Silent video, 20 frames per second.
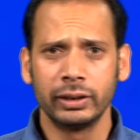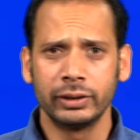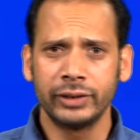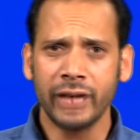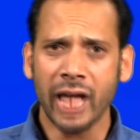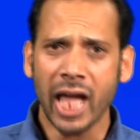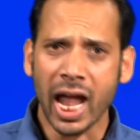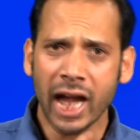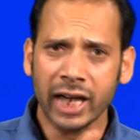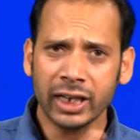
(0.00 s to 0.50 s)

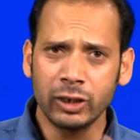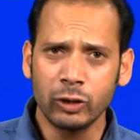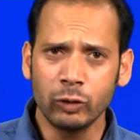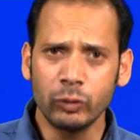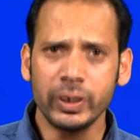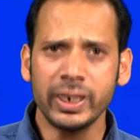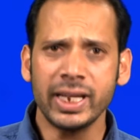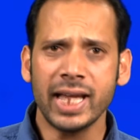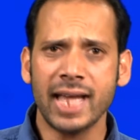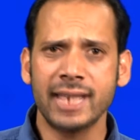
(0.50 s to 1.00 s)
The
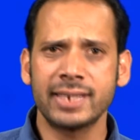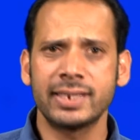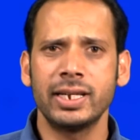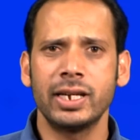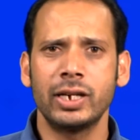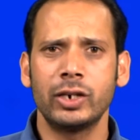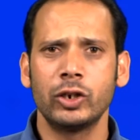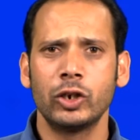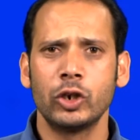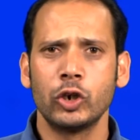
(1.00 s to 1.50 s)
activity
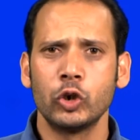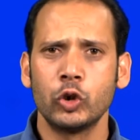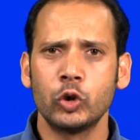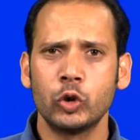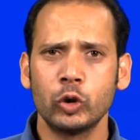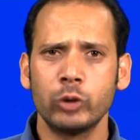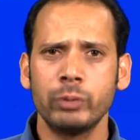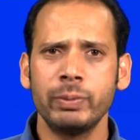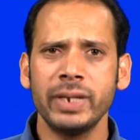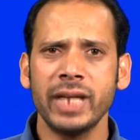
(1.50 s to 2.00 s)
assayed
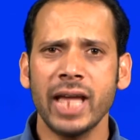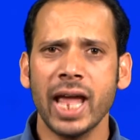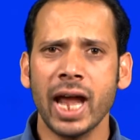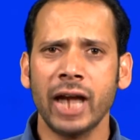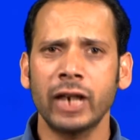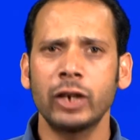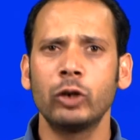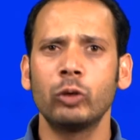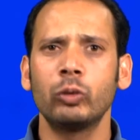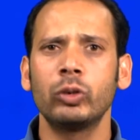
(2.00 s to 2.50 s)
should be
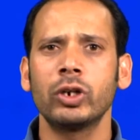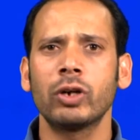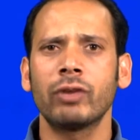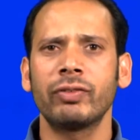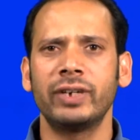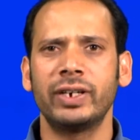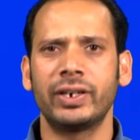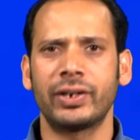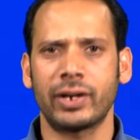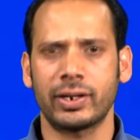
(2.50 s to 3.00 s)
activity of
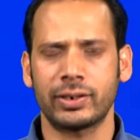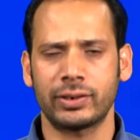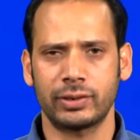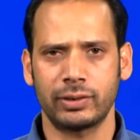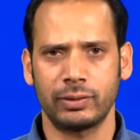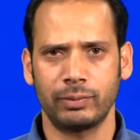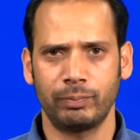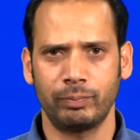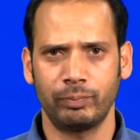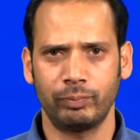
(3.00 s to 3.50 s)
interest
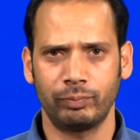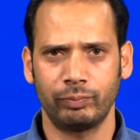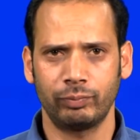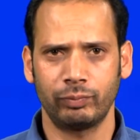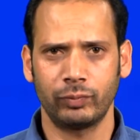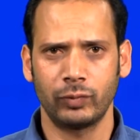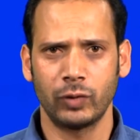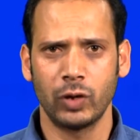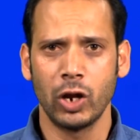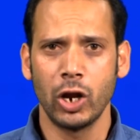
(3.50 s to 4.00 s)

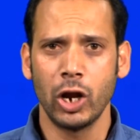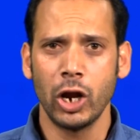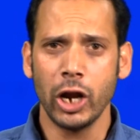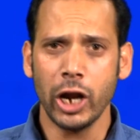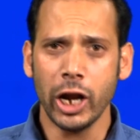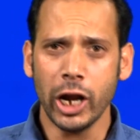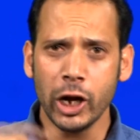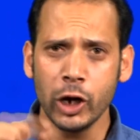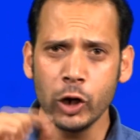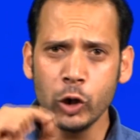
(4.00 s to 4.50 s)

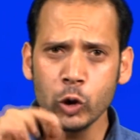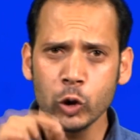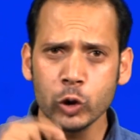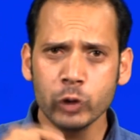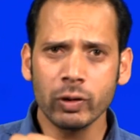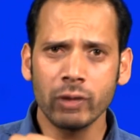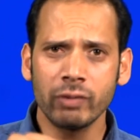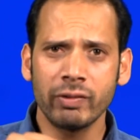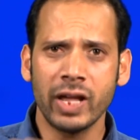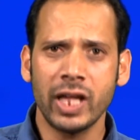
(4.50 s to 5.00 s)

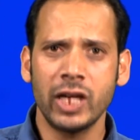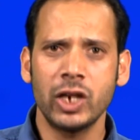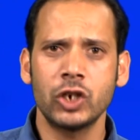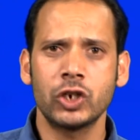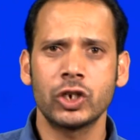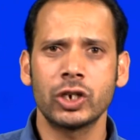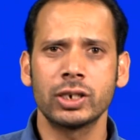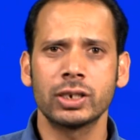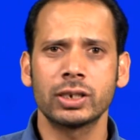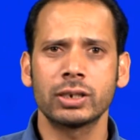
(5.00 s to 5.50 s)
individual
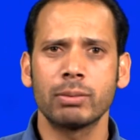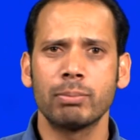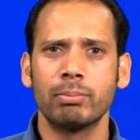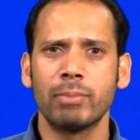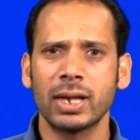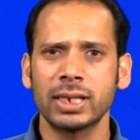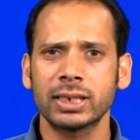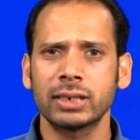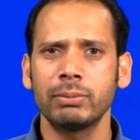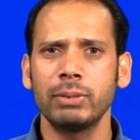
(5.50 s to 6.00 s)
variations
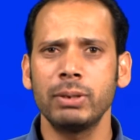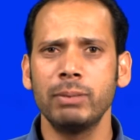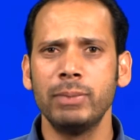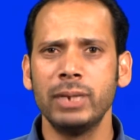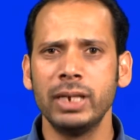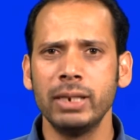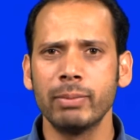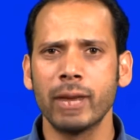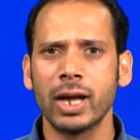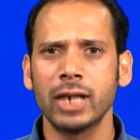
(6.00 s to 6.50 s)
must be
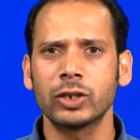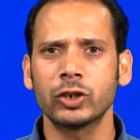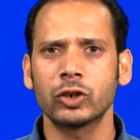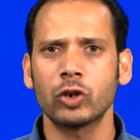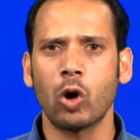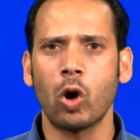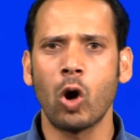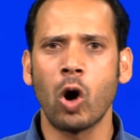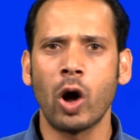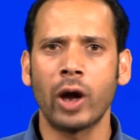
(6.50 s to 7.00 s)
minimized
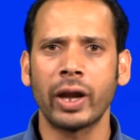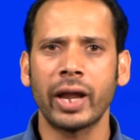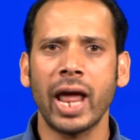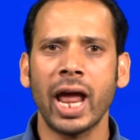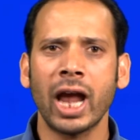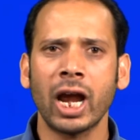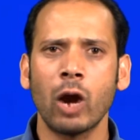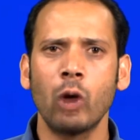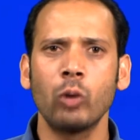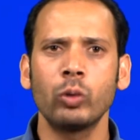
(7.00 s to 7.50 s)
or
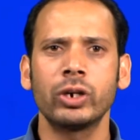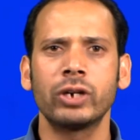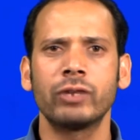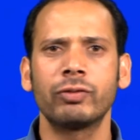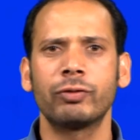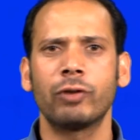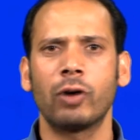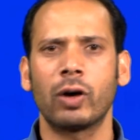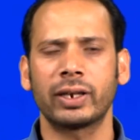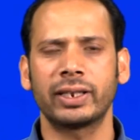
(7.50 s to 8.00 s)
accounted
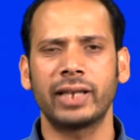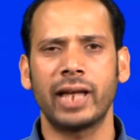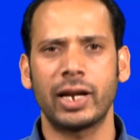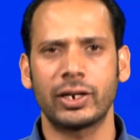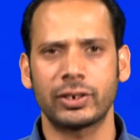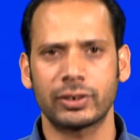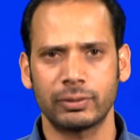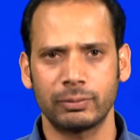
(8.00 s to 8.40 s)
for that.